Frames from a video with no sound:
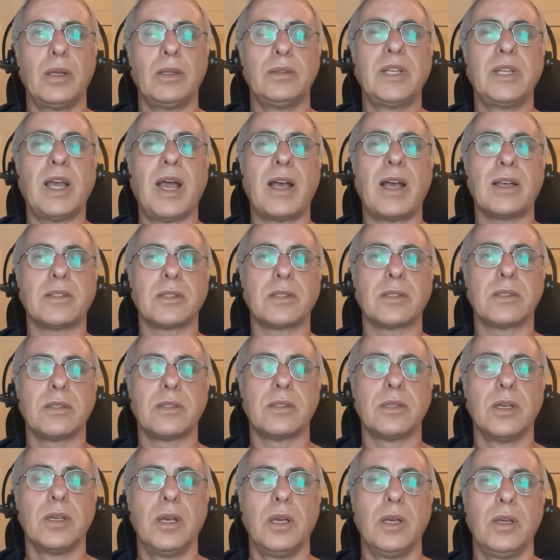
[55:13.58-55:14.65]

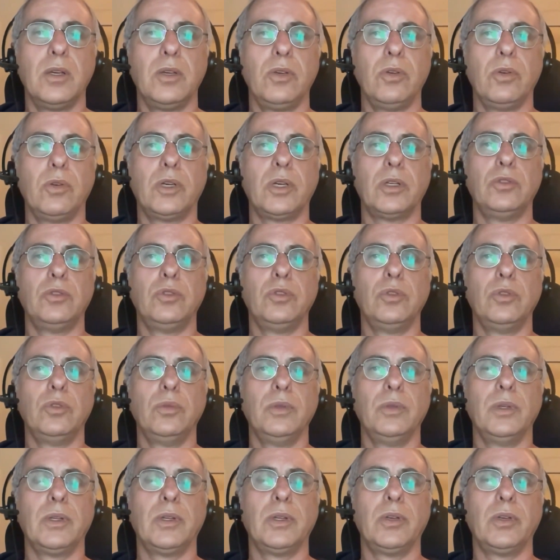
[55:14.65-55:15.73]
tasks. You
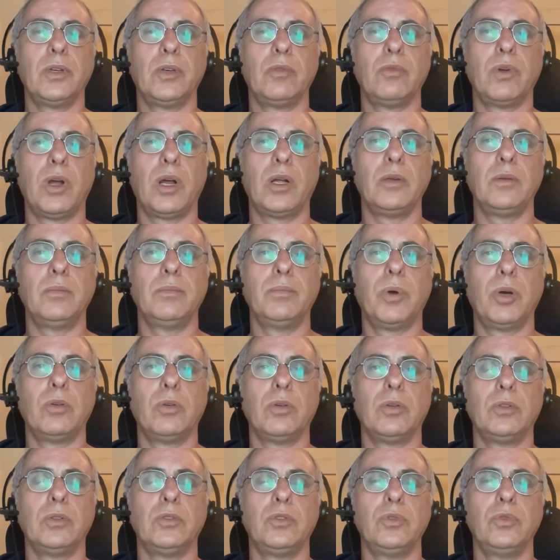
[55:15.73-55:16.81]
can run
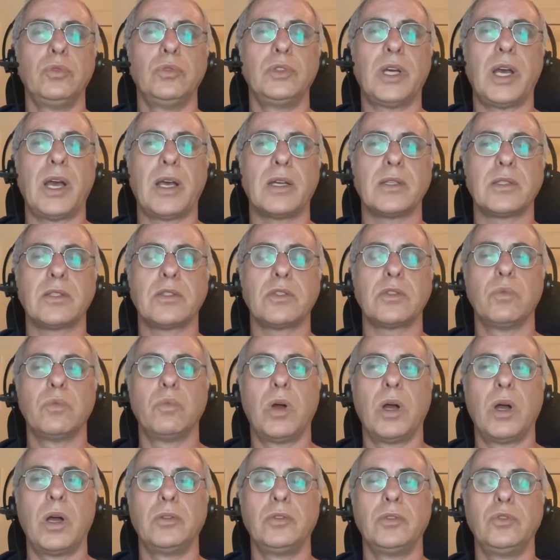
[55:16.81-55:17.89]
both two tasks,
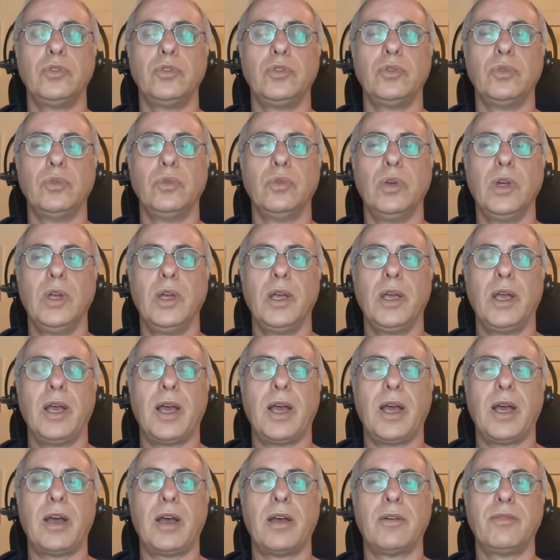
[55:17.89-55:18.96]
one to
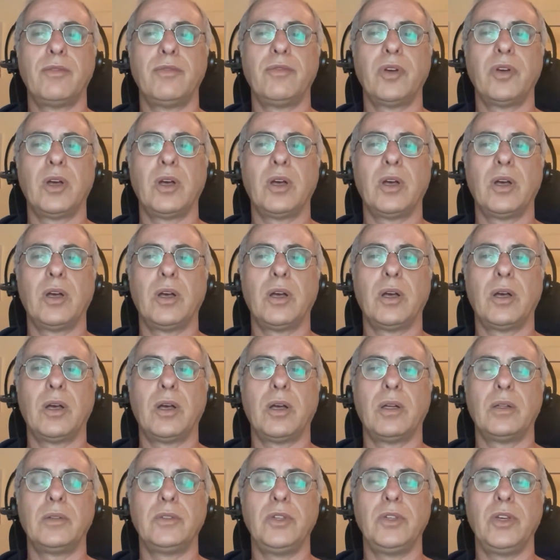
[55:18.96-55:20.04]
have
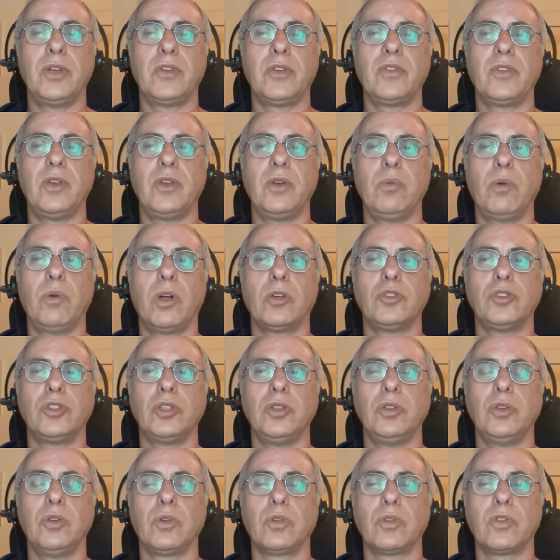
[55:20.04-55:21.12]
TSC
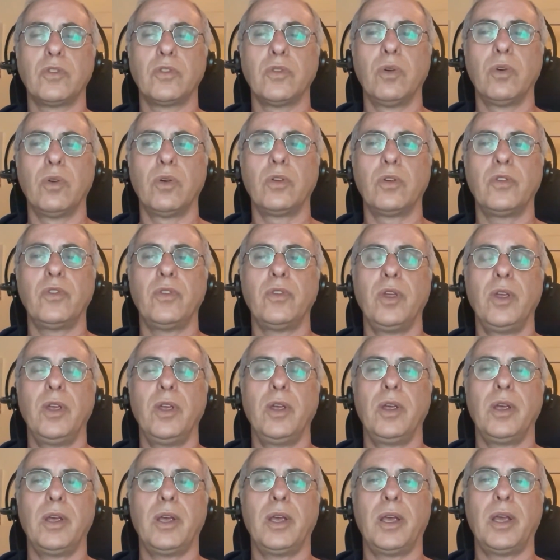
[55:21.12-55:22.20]
watching your source
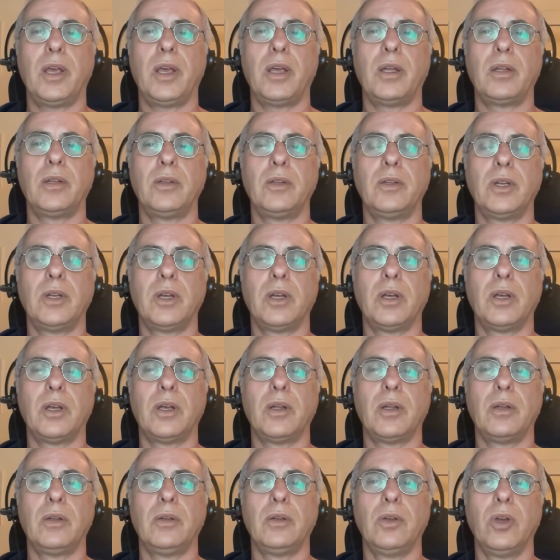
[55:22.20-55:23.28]
and
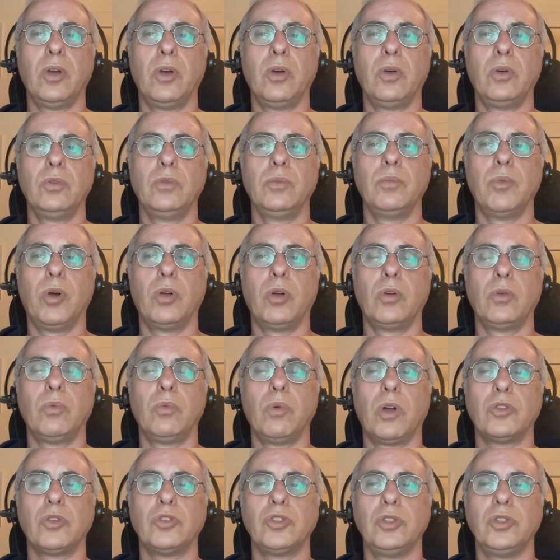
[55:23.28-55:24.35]
NodeMon
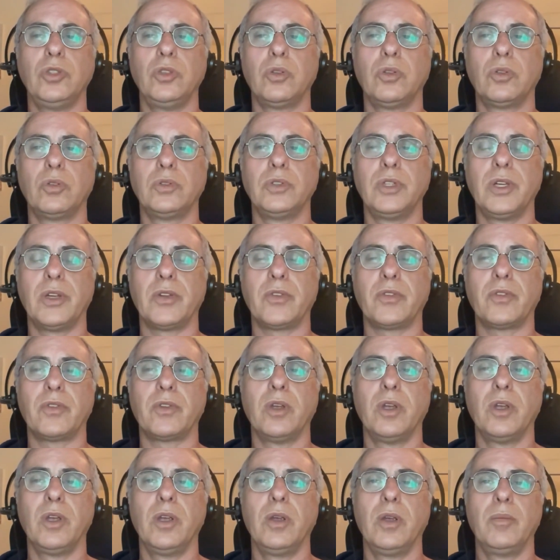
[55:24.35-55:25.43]
watching your
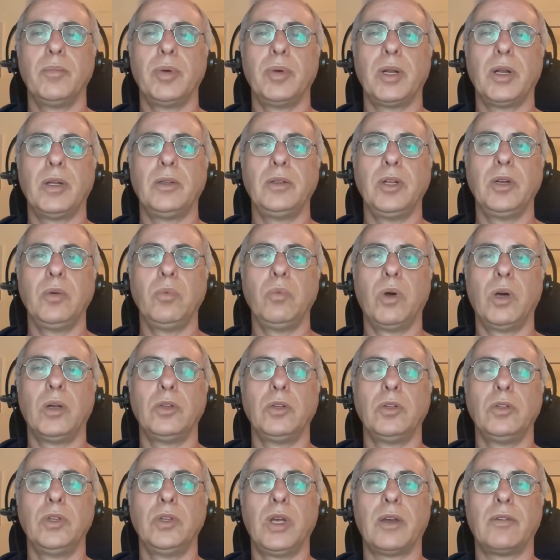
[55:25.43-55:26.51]
dist. But I didn't
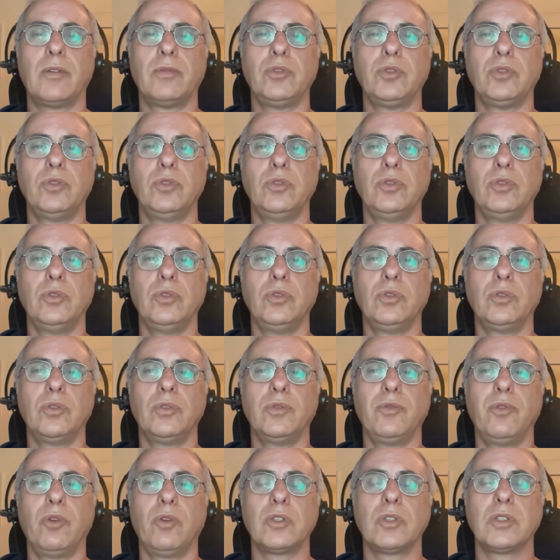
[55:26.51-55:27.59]
want to have to
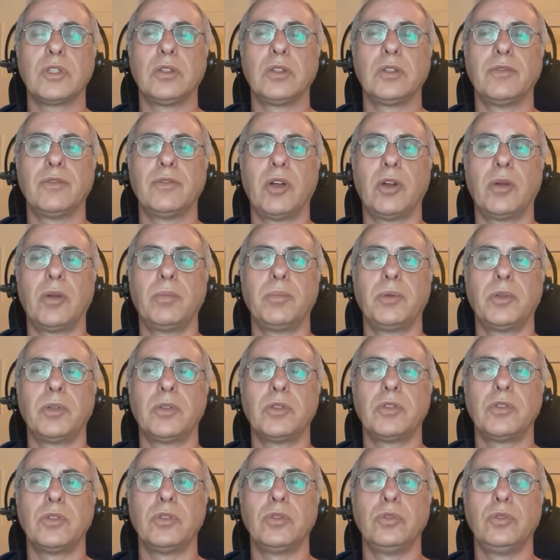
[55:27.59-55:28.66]
force our
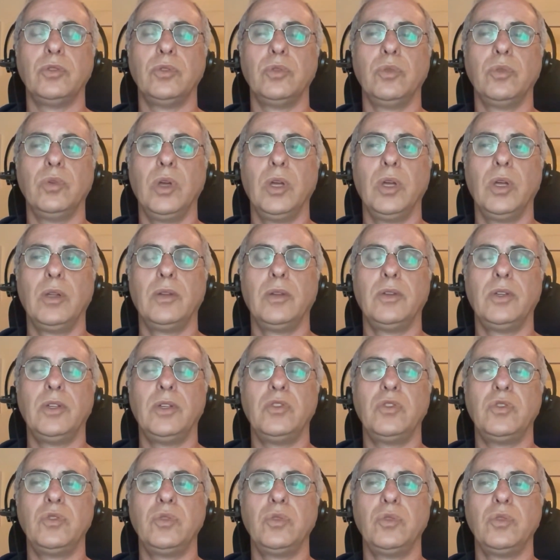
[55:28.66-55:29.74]
developers to do
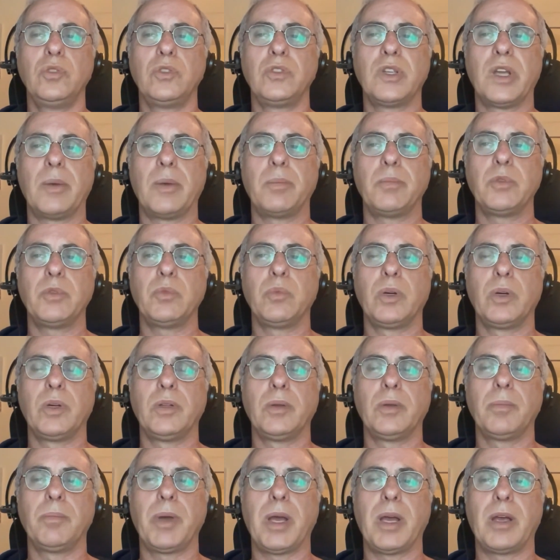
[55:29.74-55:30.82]
these two steps where in
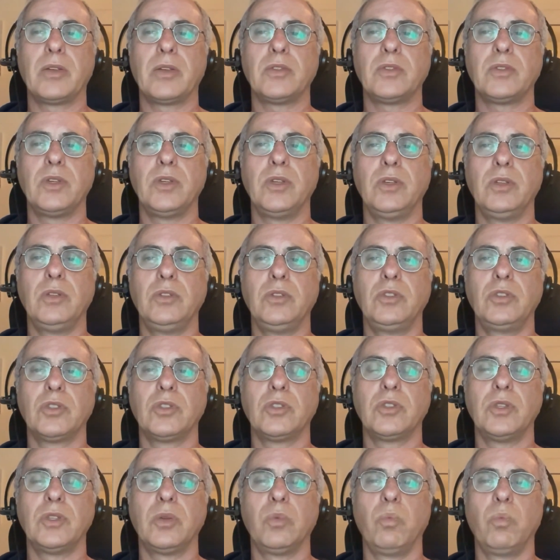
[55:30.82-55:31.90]
the past they
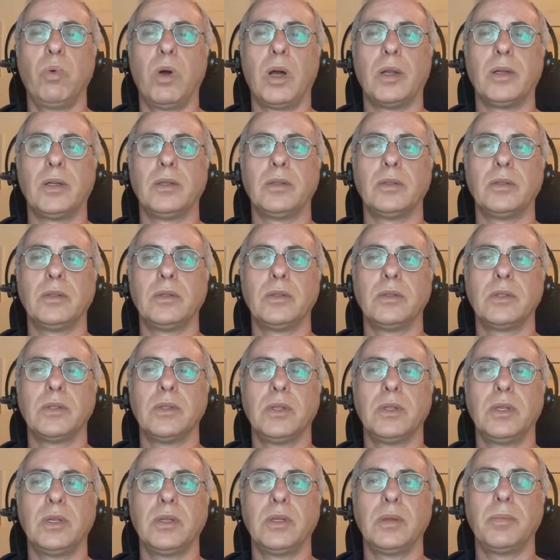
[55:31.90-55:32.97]
just did one.
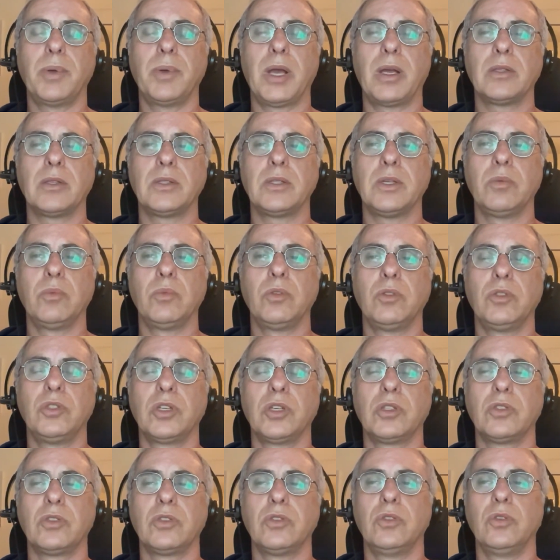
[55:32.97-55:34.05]
In the past they would
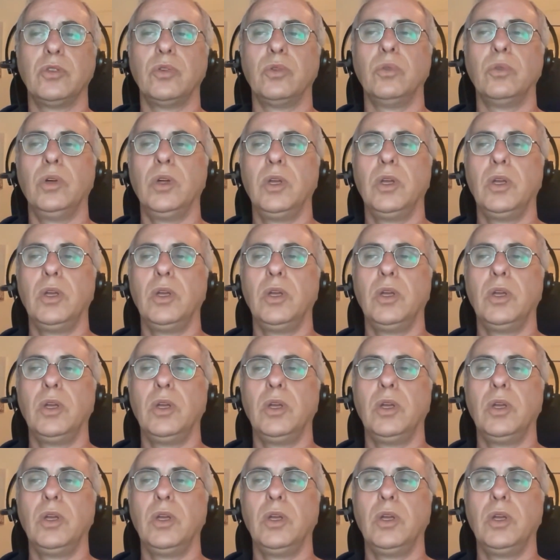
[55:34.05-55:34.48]
just do